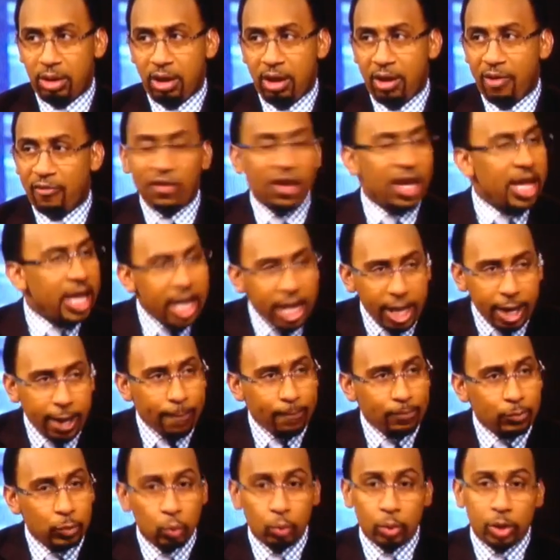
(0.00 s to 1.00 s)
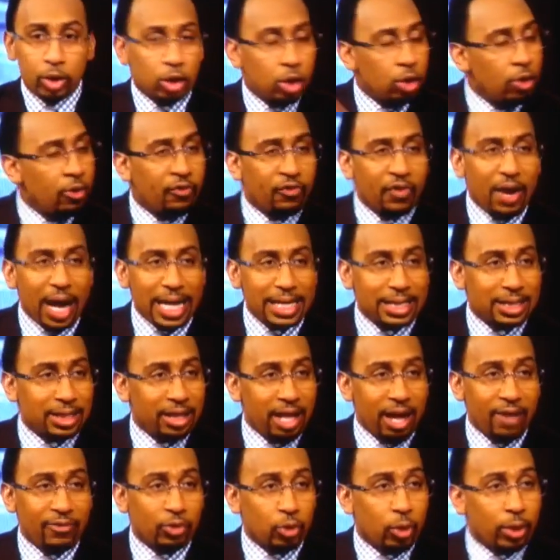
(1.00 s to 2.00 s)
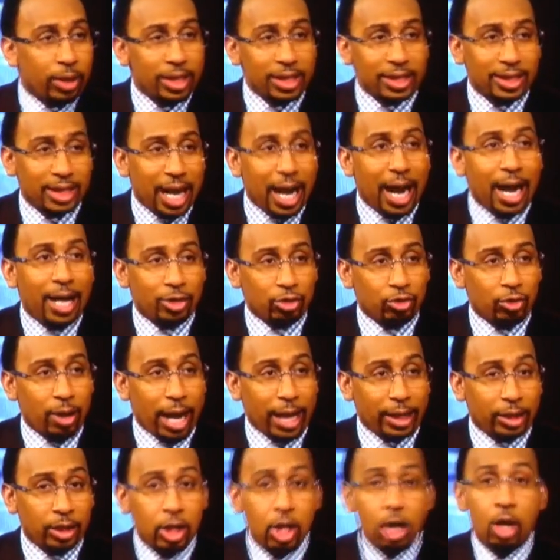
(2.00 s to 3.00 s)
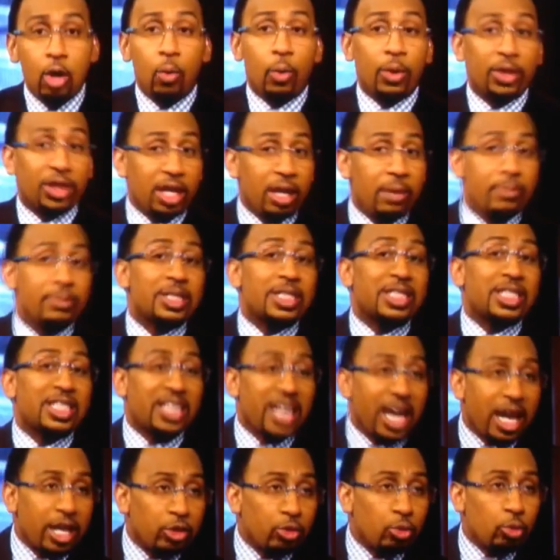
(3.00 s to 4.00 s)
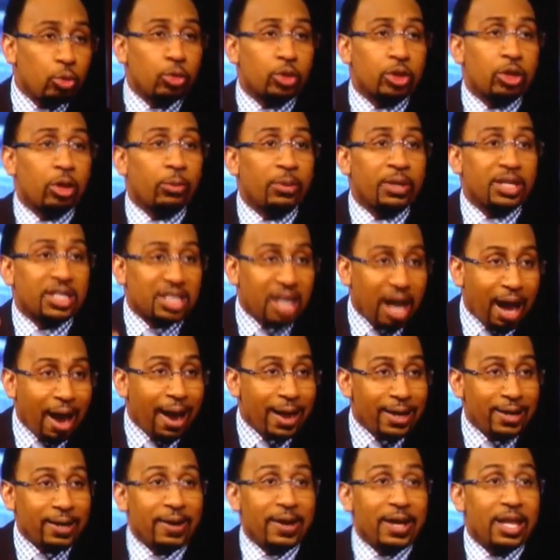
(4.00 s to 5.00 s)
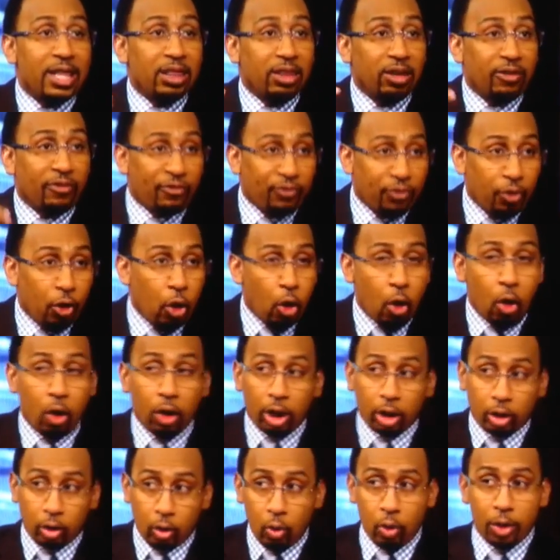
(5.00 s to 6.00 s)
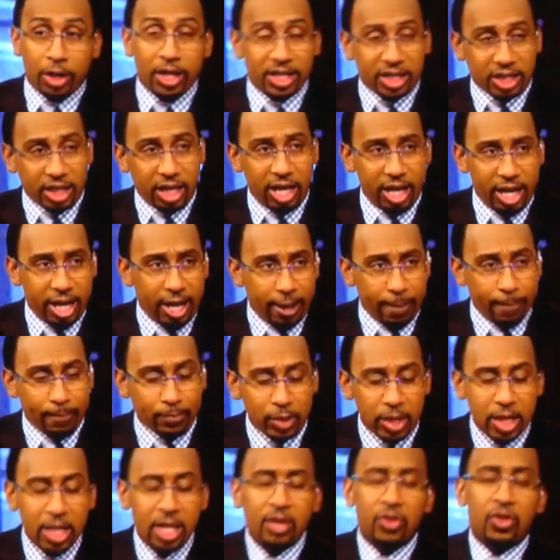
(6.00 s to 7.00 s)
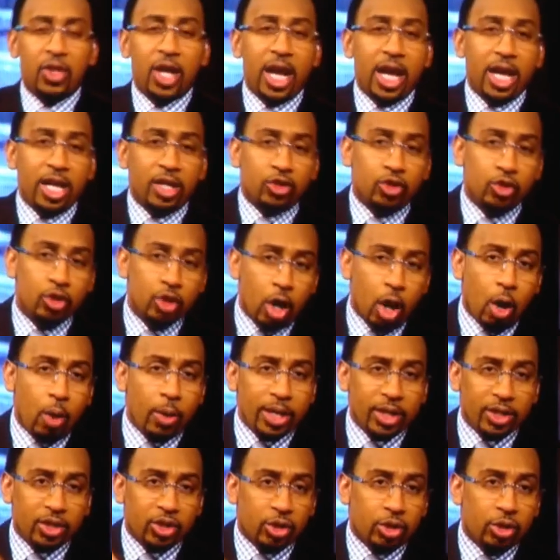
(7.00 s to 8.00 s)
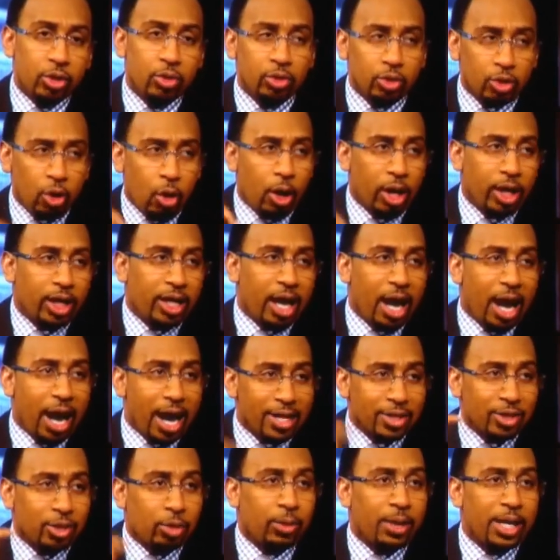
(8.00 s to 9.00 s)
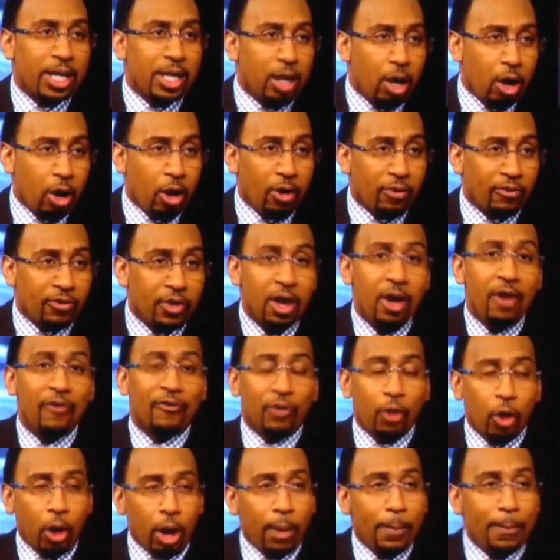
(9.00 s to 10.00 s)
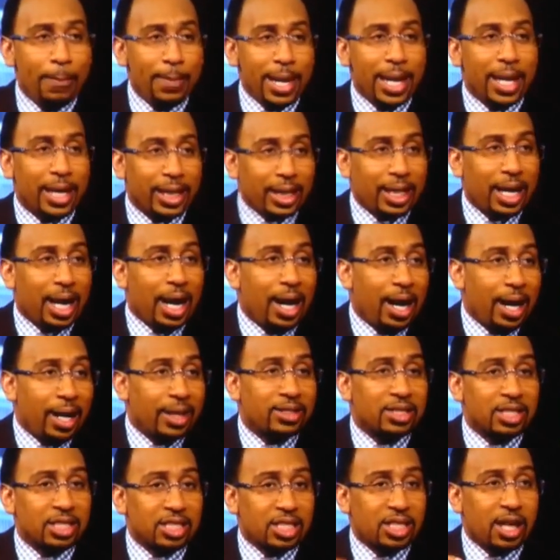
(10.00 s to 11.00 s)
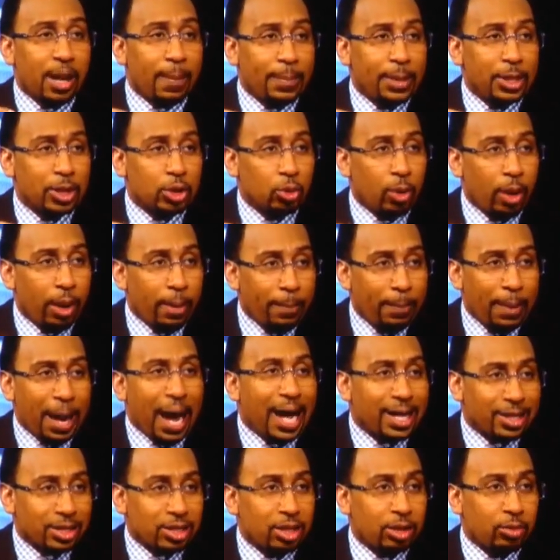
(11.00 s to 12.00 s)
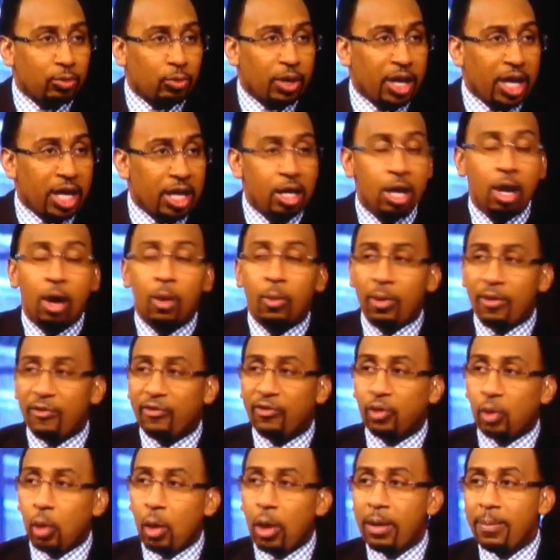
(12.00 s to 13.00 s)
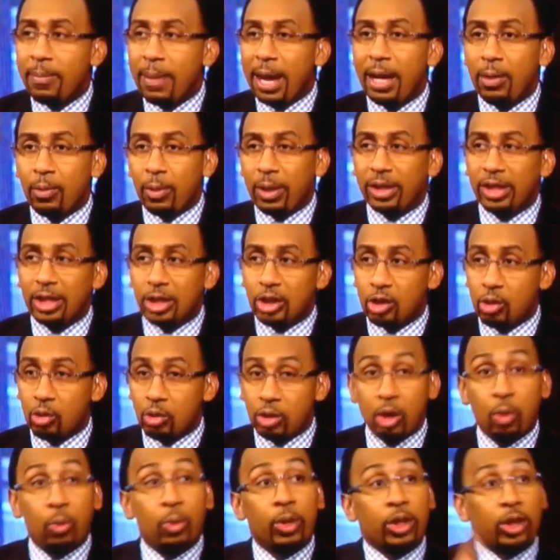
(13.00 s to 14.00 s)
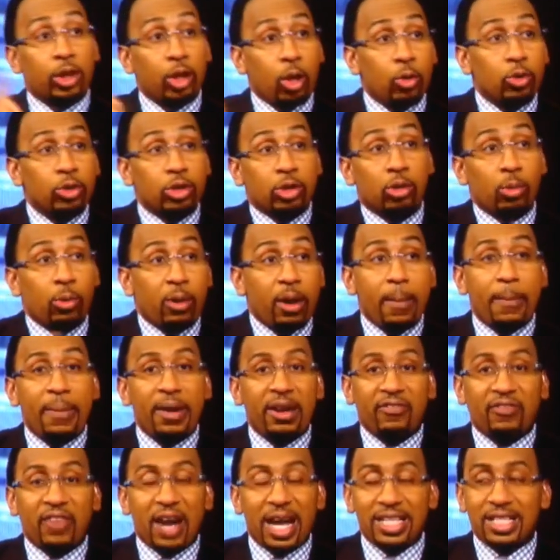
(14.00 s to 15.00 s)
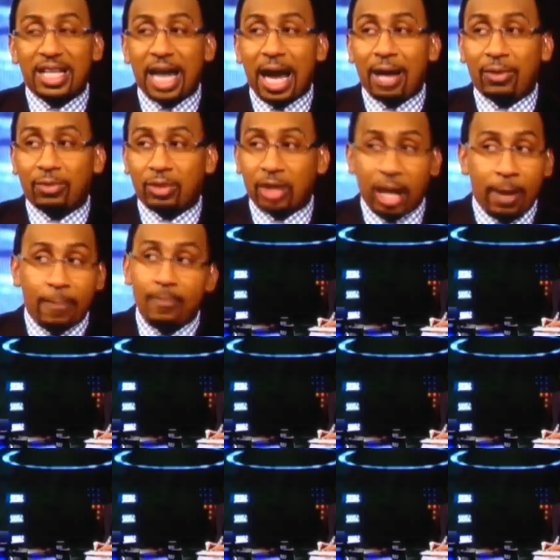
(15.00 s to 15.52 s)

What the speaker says: for him with 2 fights left on his contract, with him scheduled to retire in the fall, according to him. There is no excuse on God's green earth for Amir Khan to step into a boxing ring with Floyd Mayweather Jr. with those 3 big fights out there.